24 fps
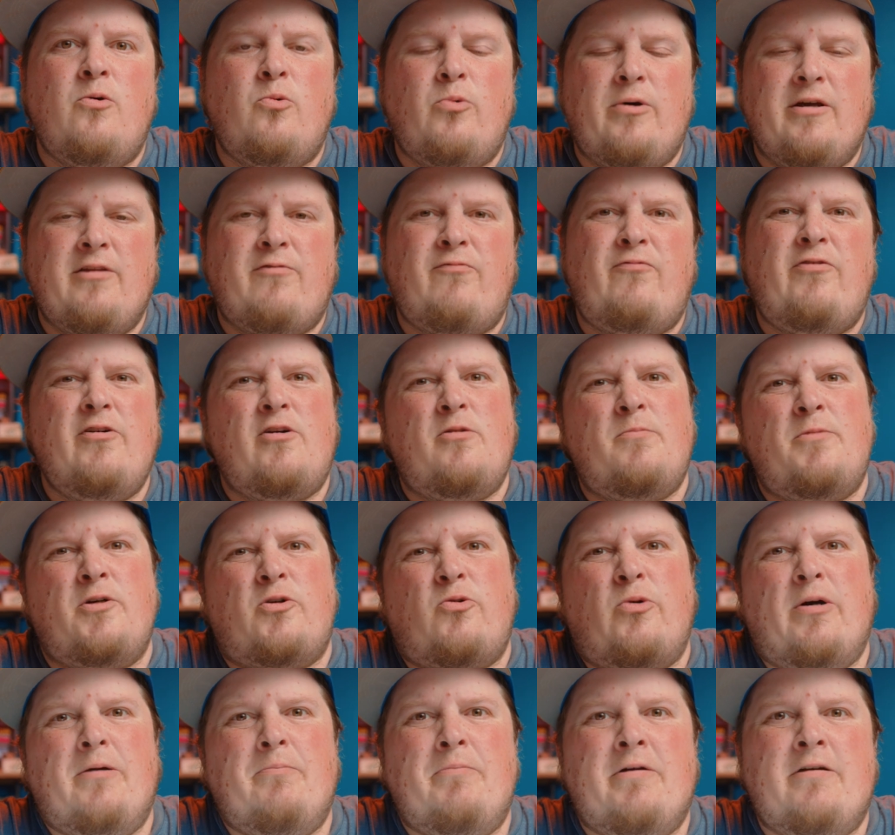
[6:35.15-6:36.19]
with film
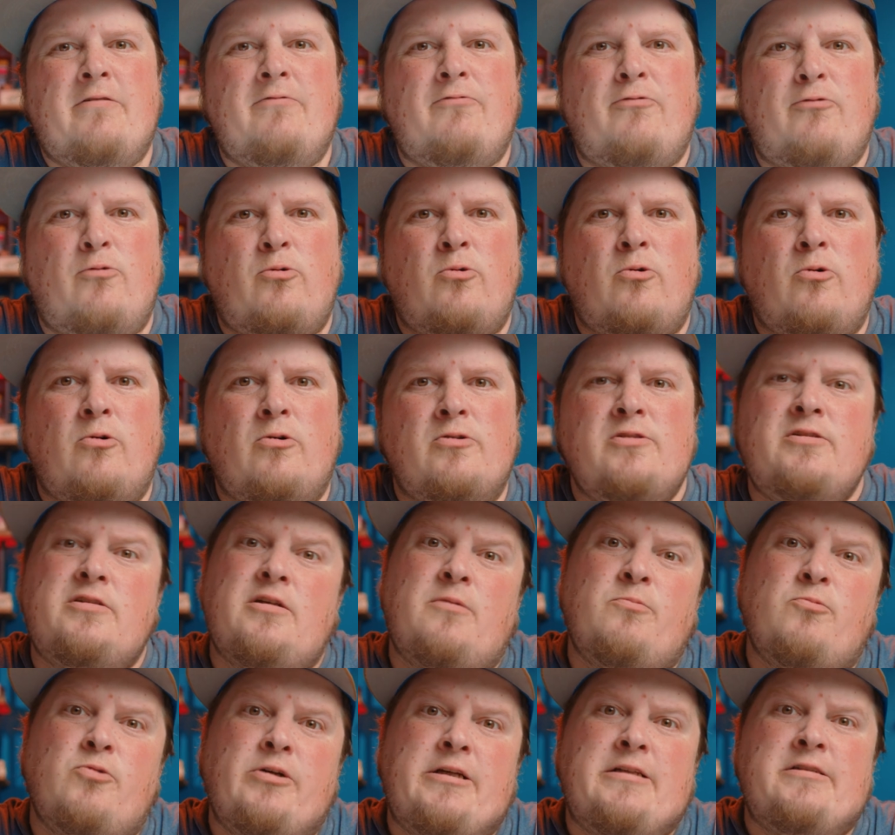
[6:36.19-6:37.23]
equipment for
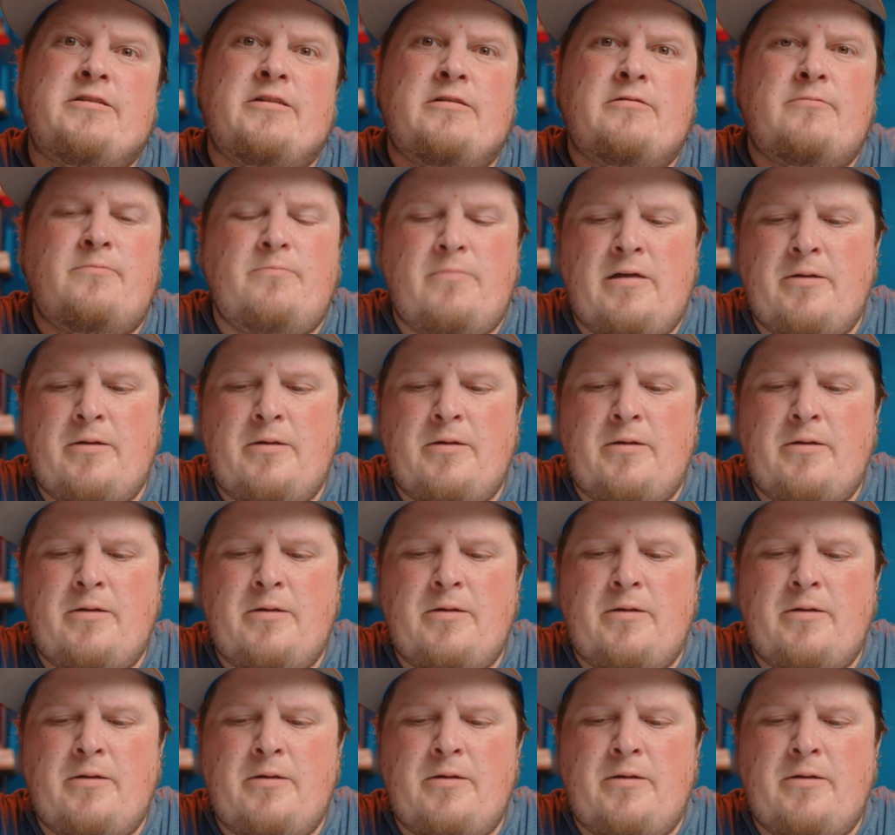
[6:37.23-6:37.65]
some reason.